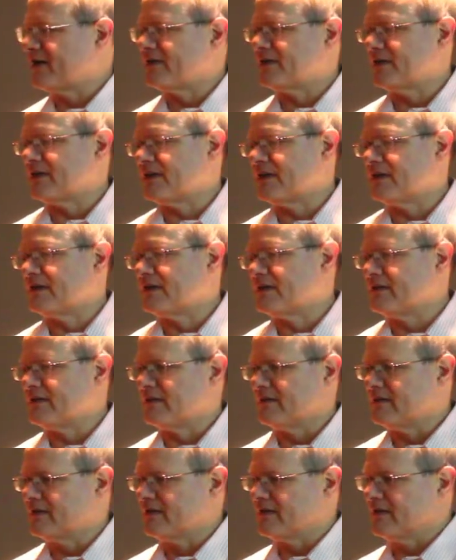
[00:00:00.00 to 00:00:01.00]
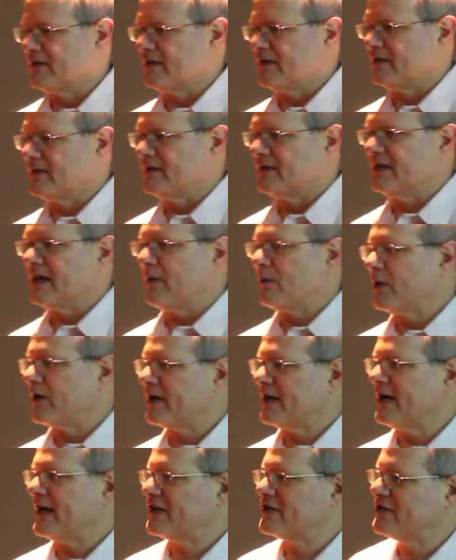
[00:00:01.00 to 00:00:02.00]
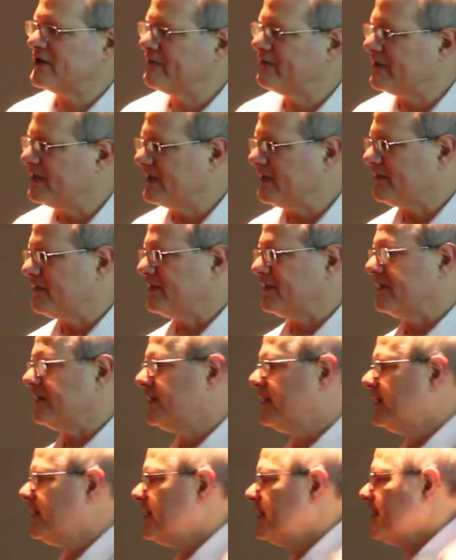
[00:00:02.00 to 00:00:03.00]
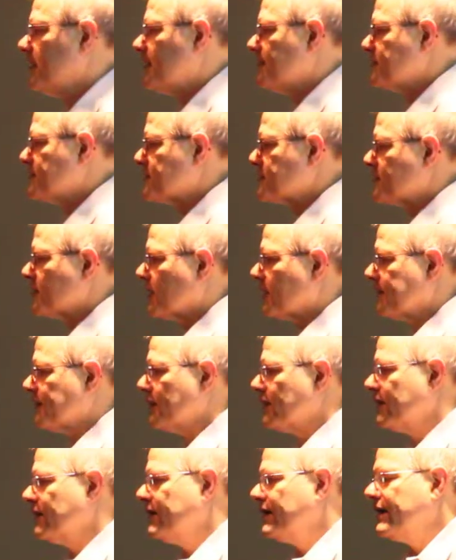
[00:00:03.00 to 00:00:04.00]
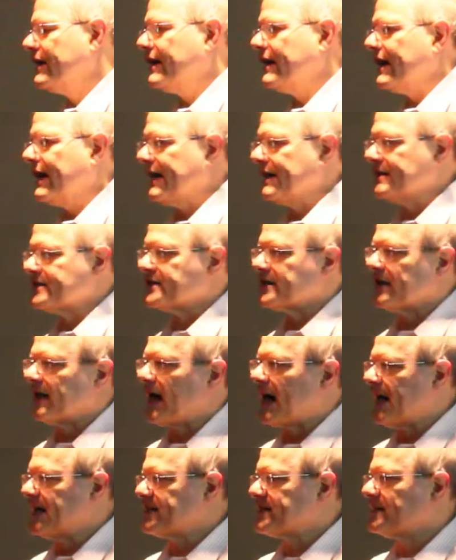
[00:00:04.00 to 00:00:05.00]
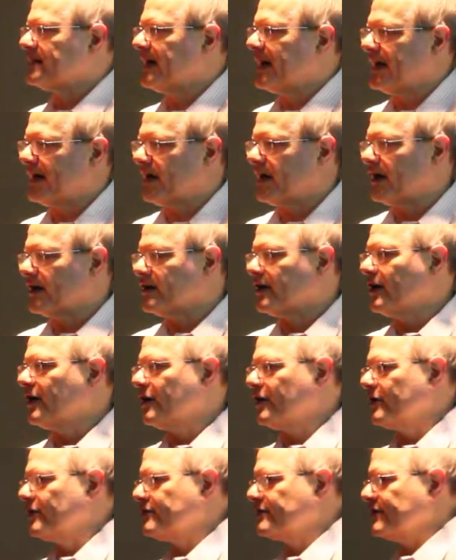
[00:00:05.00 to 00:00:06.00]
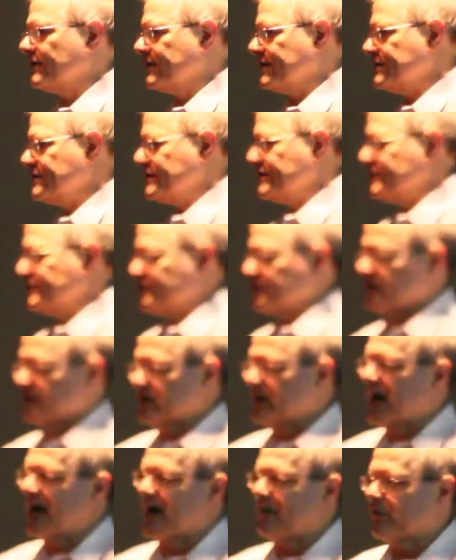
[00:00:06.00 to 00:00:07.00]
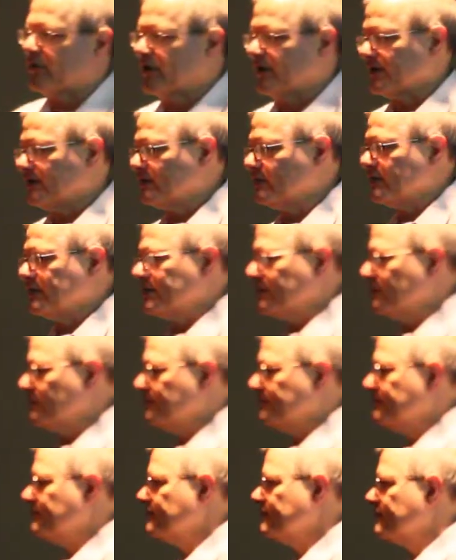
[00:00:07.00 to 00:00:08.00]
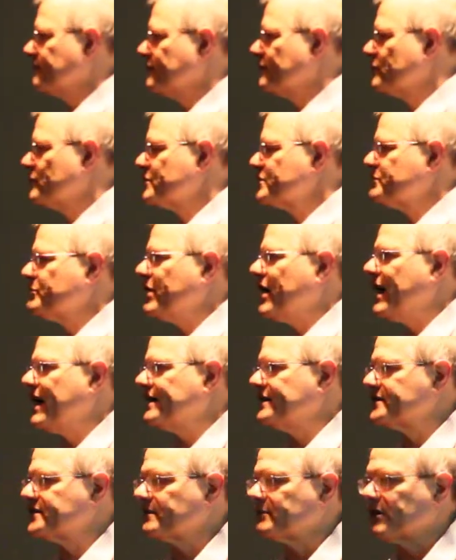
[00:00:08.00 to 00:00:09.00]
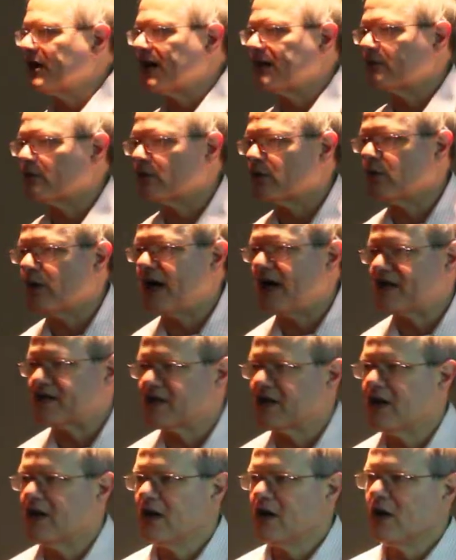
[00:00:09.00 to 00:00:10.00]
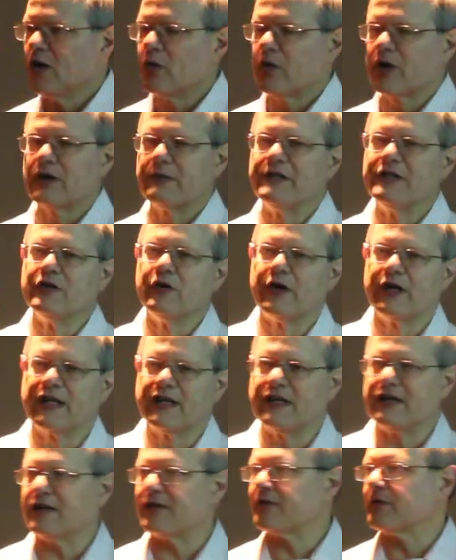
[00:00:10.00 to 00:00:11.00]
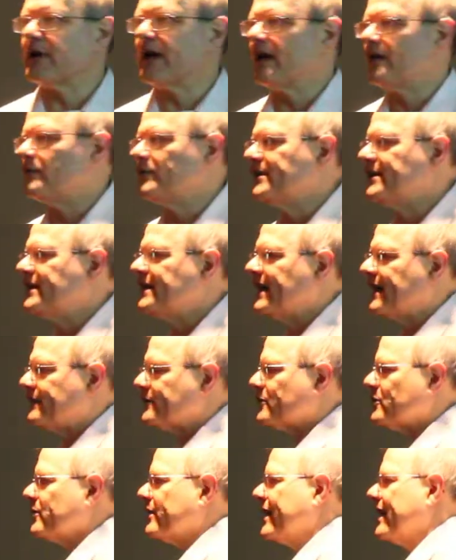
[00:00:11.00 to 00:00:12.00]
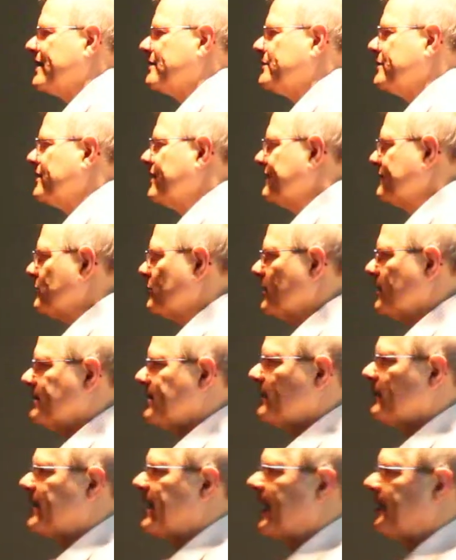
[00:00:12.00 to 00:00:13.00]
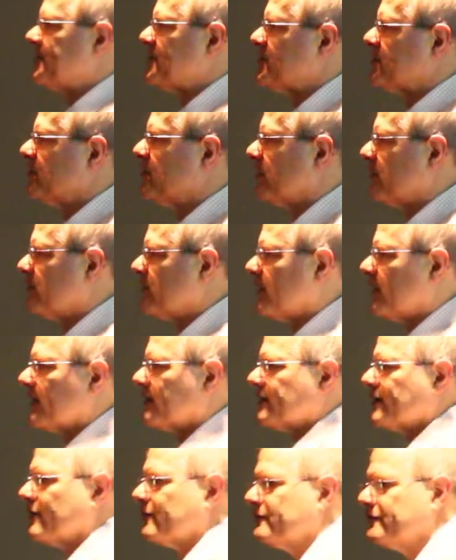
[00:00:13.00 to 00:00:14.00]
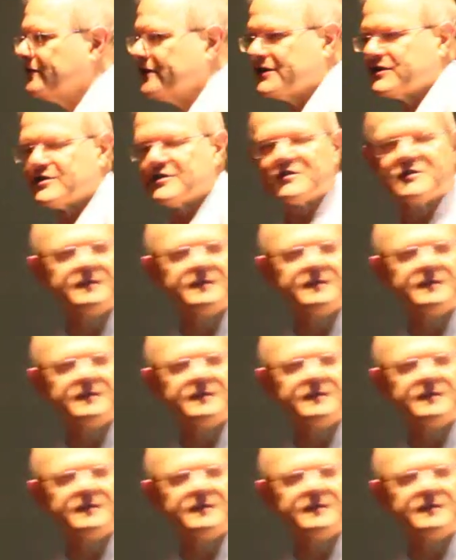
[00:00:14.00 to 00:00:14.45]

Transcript: and, the, and you know, the, the, network connectivity of the, of the server, and it's going to isolate our code. You know, each, each time we, we respond to some kind of request, we're going to be doing it in a thread. We didn't have to create. You don't have to worry about what happens to it when our code finishes.